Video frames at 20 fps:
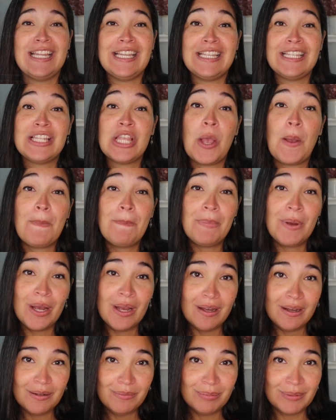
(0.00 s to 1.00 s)
is
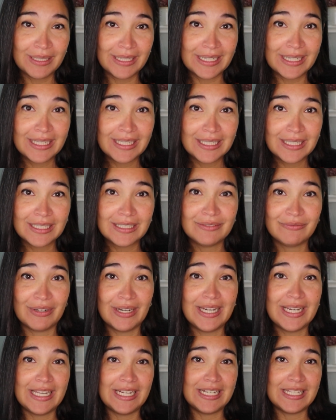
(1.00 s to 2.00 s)
public,
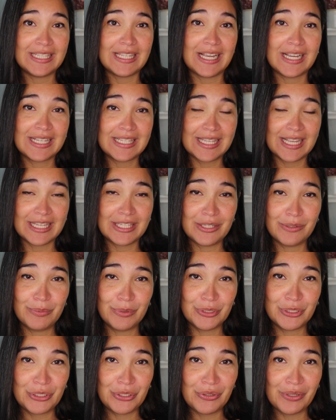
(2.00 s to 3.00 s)
right? It is
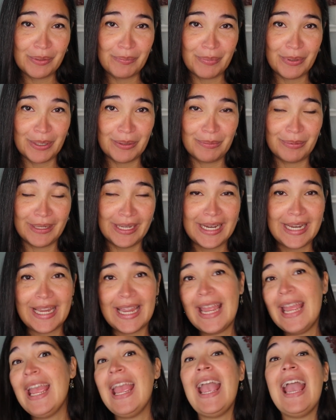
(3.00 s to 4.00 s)
accessible to the
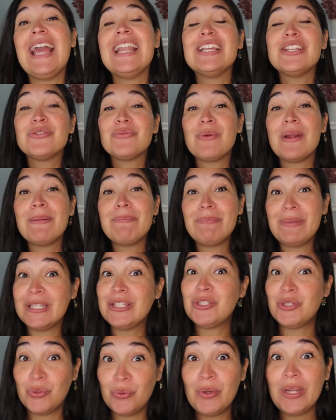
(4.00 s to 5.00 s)
public. And it's right
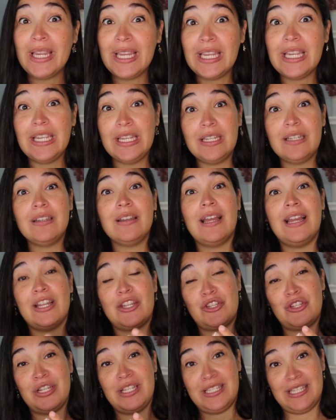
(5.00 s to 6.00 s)
between,
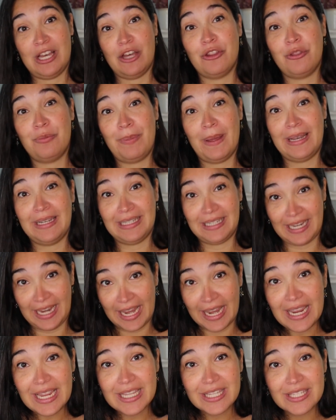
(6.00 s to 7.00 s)
actually, Southbend
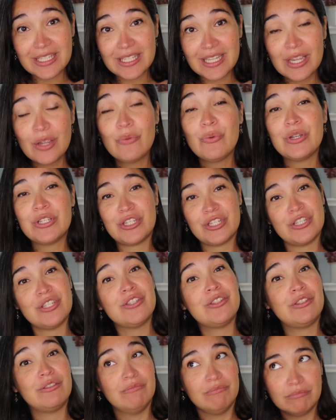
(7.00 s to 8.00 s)
Lakes, which is